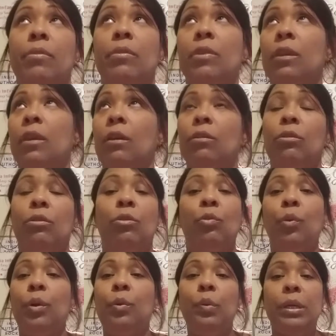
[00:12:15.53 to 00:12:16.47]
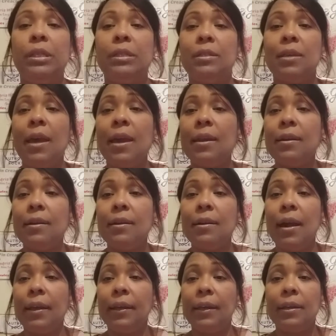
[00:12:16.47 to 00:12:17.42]
3 weeks later, I
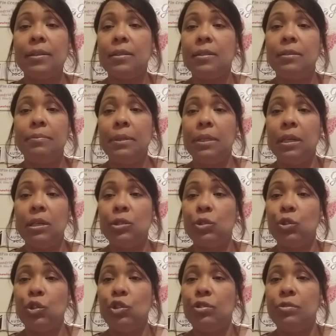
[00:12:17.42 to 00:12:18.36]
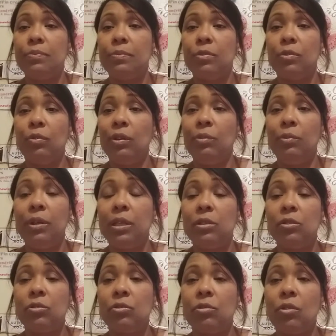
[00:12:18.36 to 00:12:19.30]
guess, because she's 3 weeks, well,
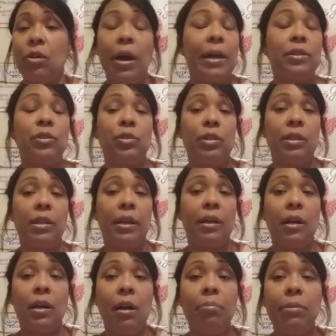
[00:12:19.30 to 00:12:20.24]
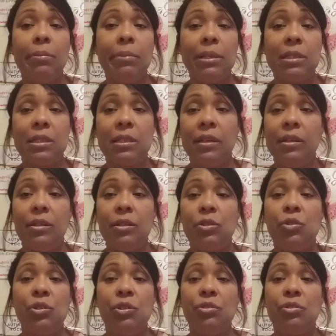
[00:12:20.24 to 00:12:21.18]
actually like a couple of months later, she's
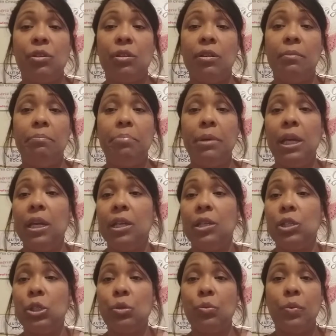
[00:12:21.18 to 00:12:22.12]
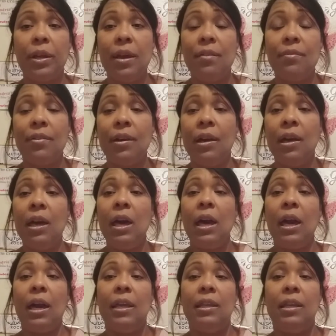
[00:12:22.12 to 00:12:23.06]
on a binge or whatever. And
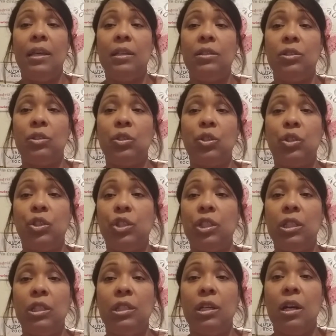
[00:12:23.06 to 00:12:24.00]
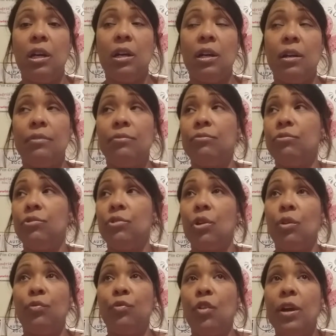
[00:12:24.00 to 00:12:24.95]
then her
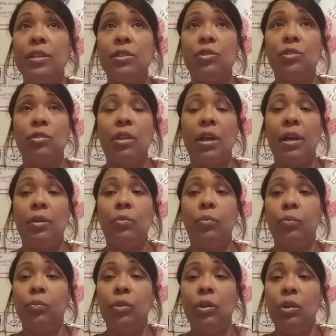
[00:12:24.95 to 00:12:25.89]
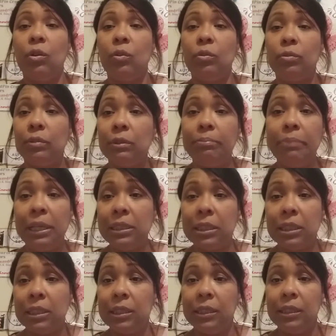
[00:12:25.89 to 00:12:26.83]
friends are like, basically
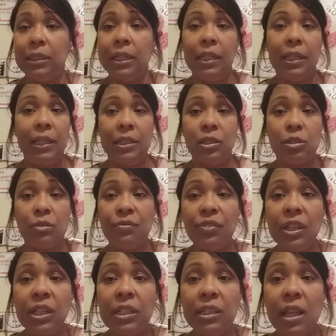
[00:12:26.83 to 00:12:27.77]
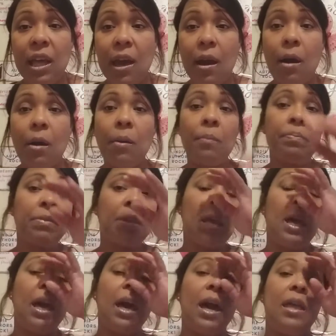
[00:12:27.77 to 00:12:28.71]
going to intervene now. And
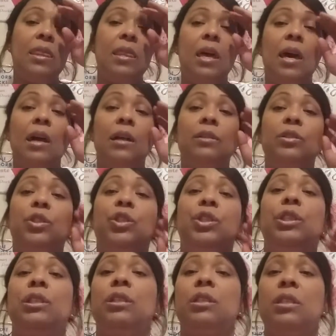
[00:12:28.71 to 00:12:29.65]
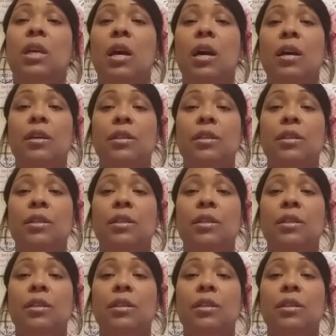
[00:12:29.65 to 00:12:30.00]
then she says,